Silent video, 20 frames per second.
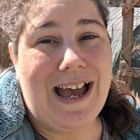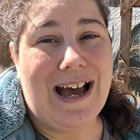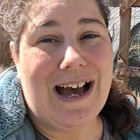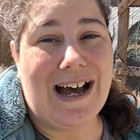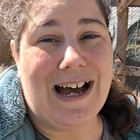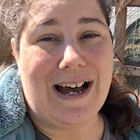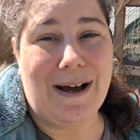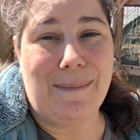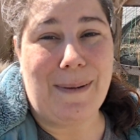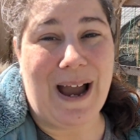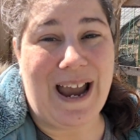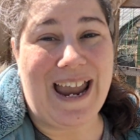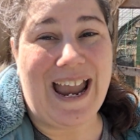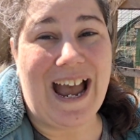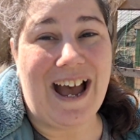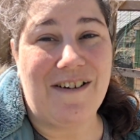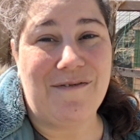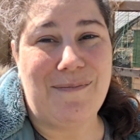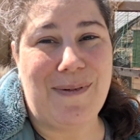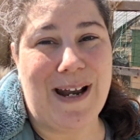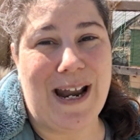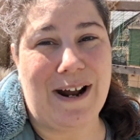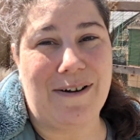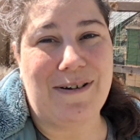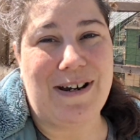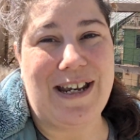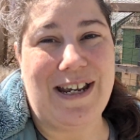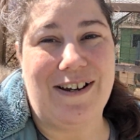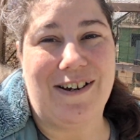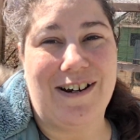I have been
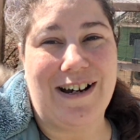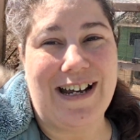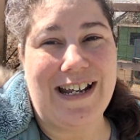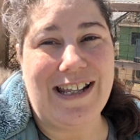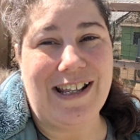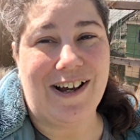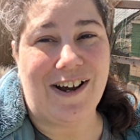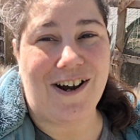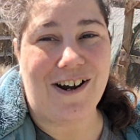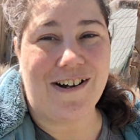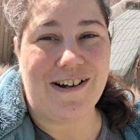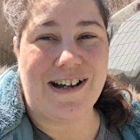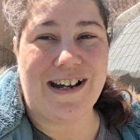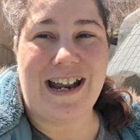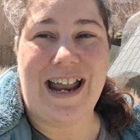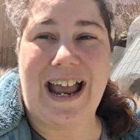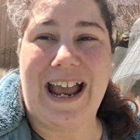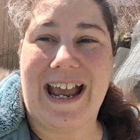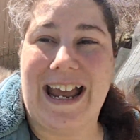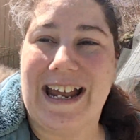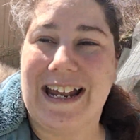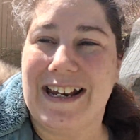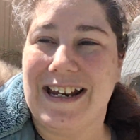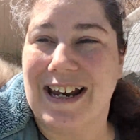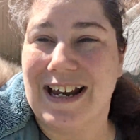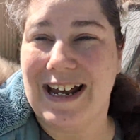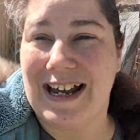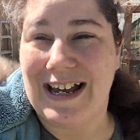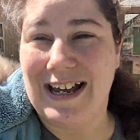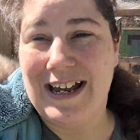out here in the garden
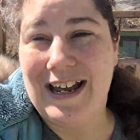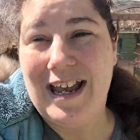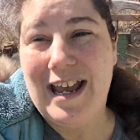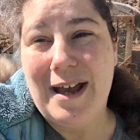and